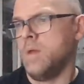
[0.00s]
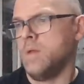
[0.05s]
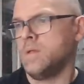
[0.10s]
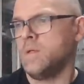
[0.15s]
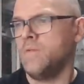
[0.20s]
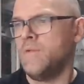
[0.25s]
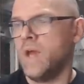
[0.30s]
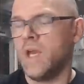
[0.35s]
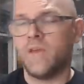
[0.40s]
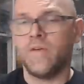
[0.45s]

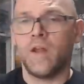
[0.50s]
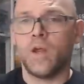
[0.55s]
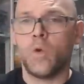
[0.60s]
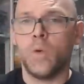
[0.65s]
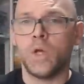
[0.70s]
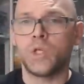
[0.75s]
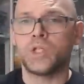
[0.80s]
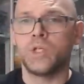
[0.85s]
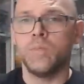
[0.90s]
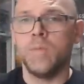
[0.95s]
So thank you for that
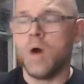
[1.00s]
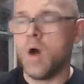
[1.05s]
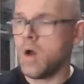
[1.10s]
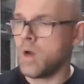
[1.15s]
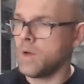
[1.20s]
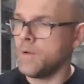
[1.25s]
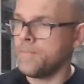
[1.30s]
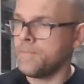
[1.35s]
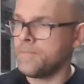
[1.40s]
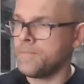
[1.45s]
question,
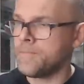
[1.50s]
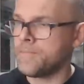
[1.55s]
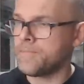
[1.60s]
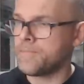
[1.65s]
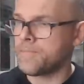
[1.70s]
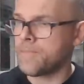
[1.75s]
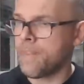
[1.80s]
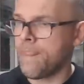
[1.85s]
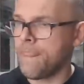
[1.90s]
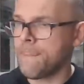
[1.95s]
Mark.
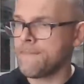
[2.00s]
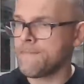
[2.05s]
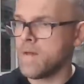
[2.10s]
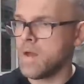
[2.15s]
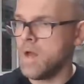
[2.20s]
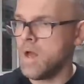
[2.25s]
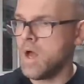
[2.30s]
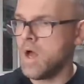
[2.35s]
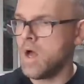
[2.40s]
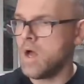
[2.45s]

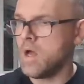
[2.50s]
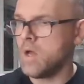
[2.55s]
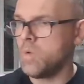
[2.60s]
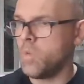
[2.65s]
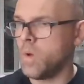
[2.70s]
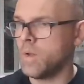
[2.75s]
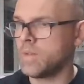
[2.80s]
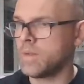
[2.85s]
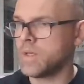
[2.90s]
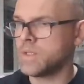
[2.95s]
What